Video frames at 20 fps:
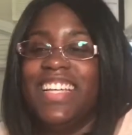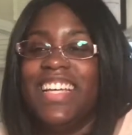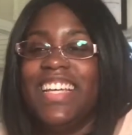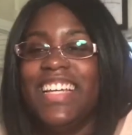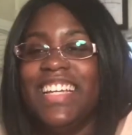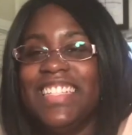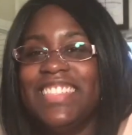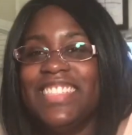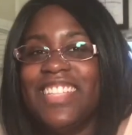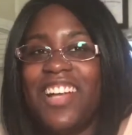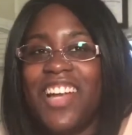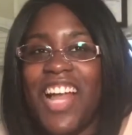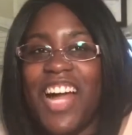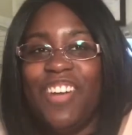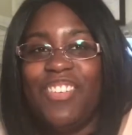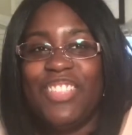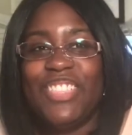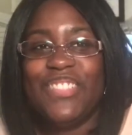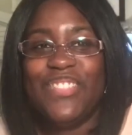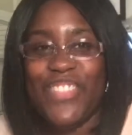he thought I
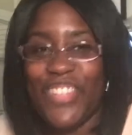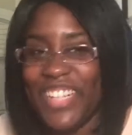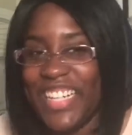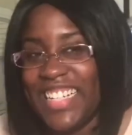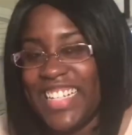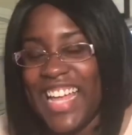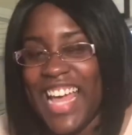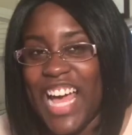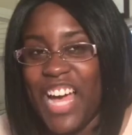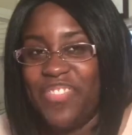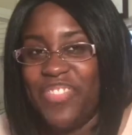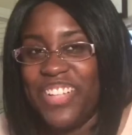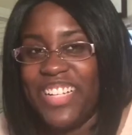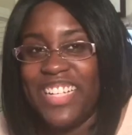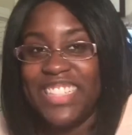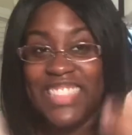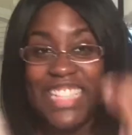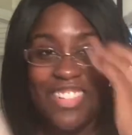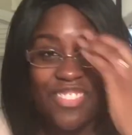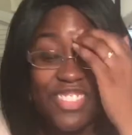was working out
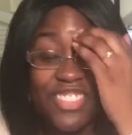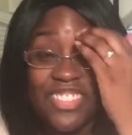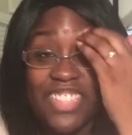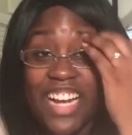because I was